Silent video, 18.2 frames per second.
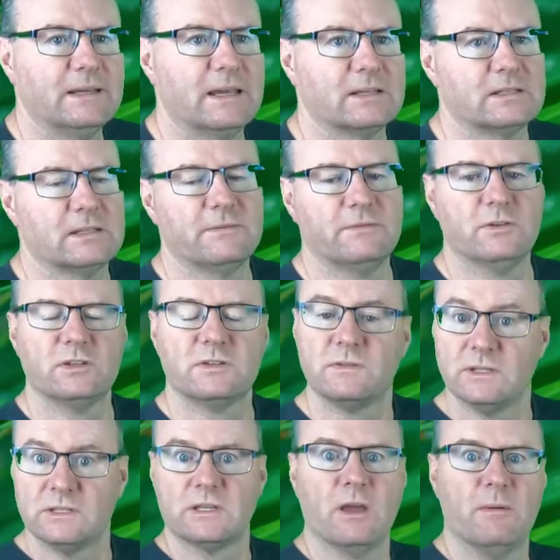actually
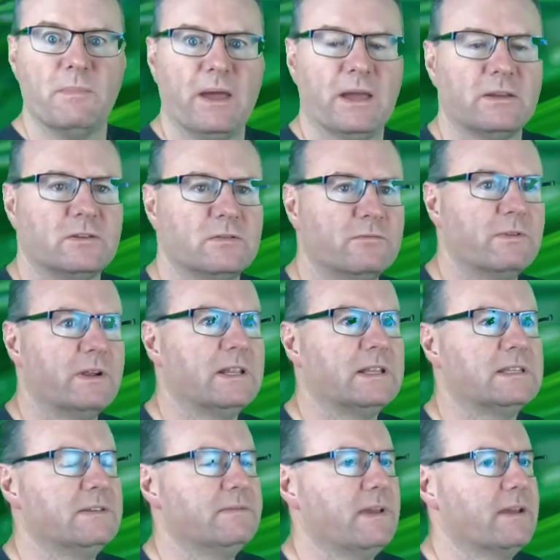first let's go back to
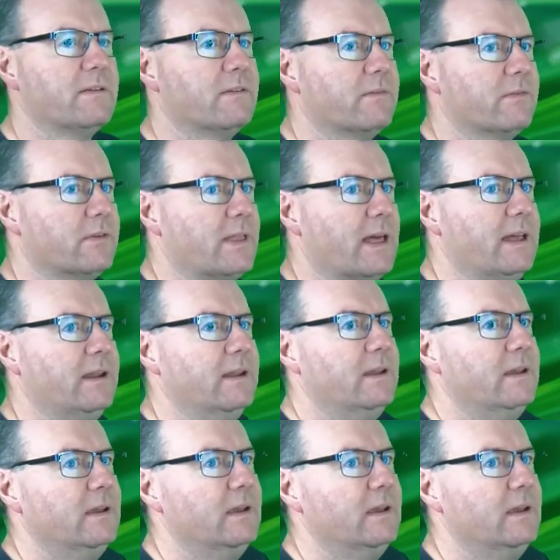relative error for that.